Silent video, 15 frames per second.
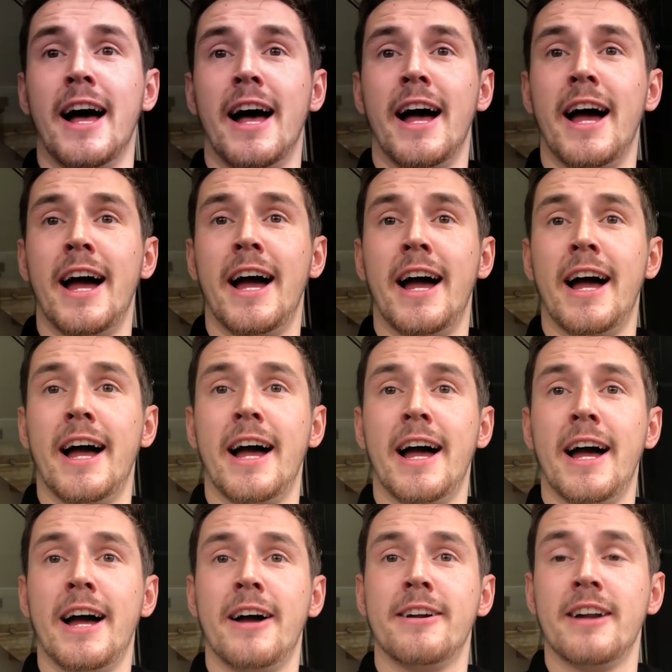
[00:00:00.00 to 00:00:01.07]

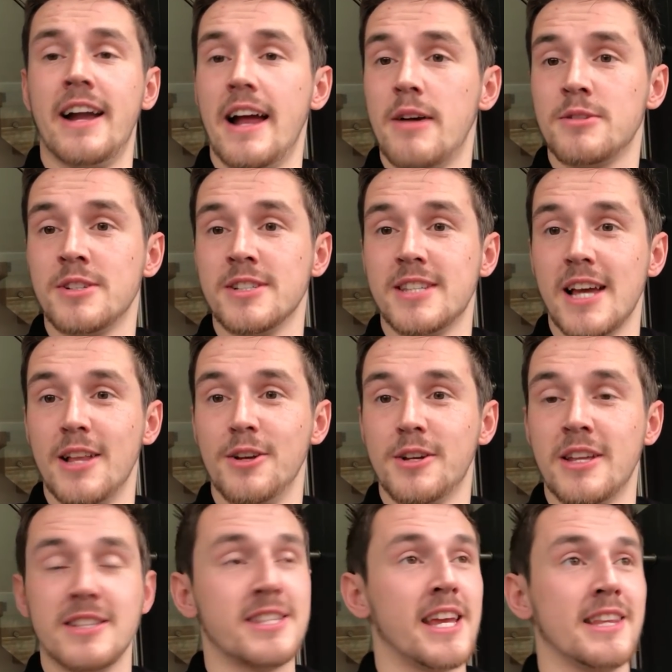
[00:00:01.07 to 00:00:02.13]
Right. I was going to say I look
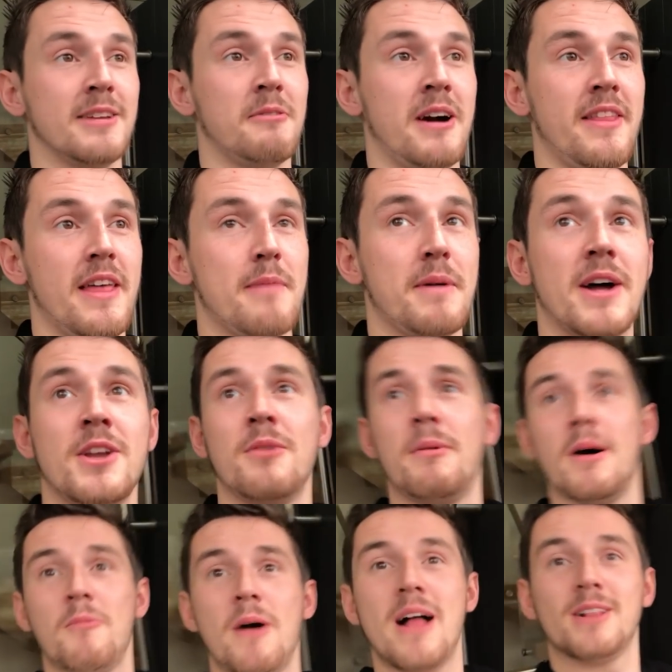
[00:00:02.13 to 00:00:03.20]
insanely white there, but I don't.
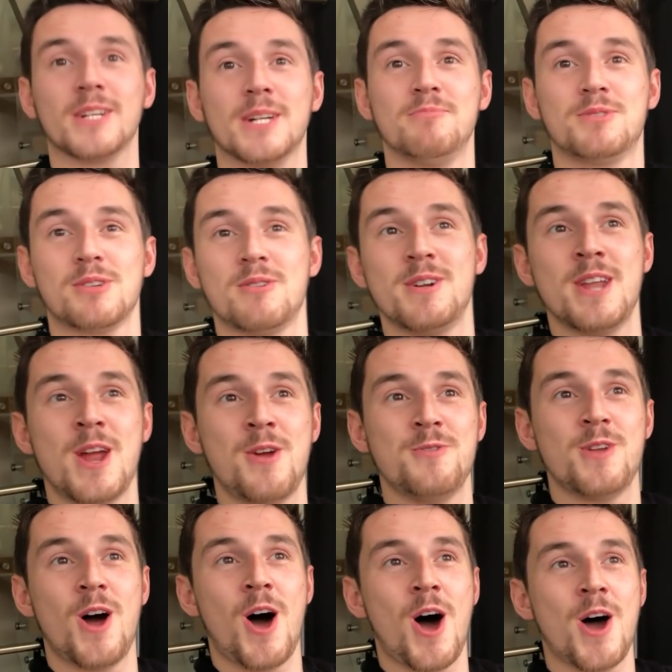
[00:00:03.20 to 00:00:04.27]
Well, welcome to a new
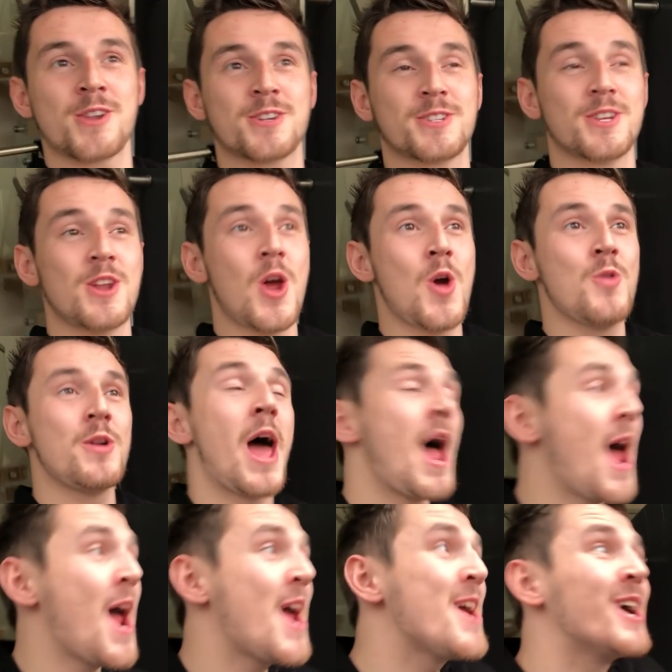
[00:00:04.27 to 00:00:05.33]
dawn. It's a new
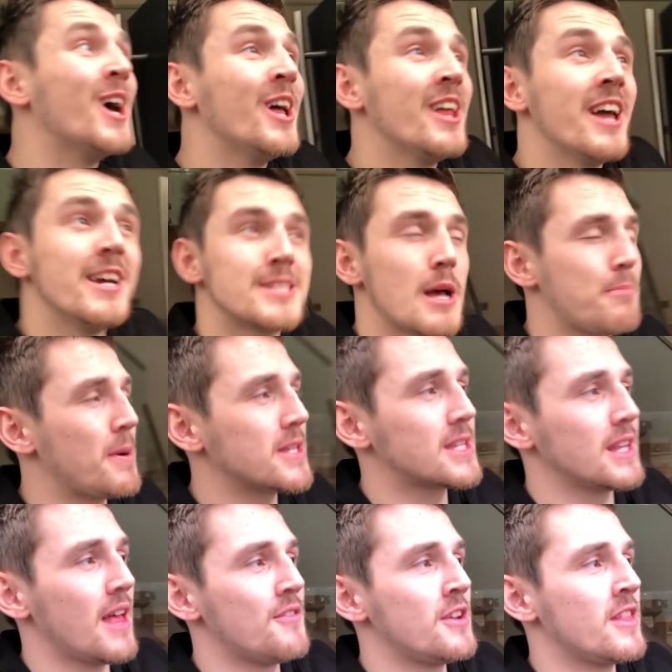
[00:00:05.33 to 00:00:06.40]
day. It's
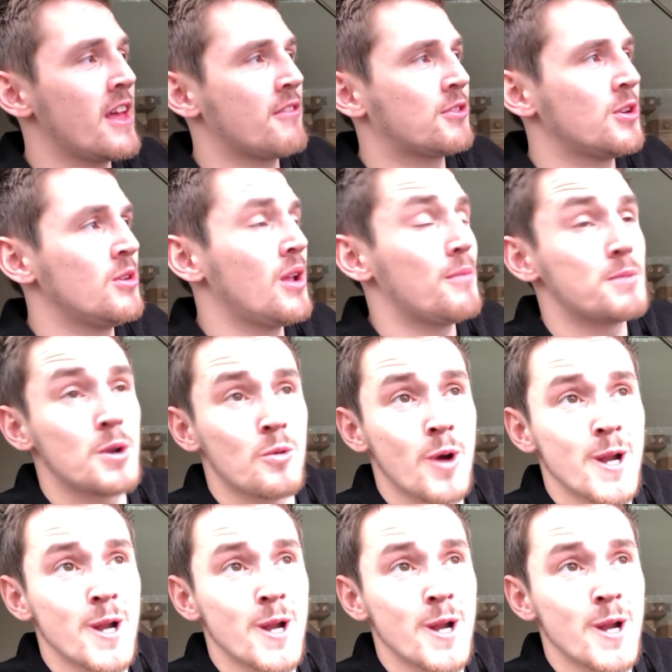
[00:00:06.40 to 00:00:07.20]
11:30 in the afternoon. I've been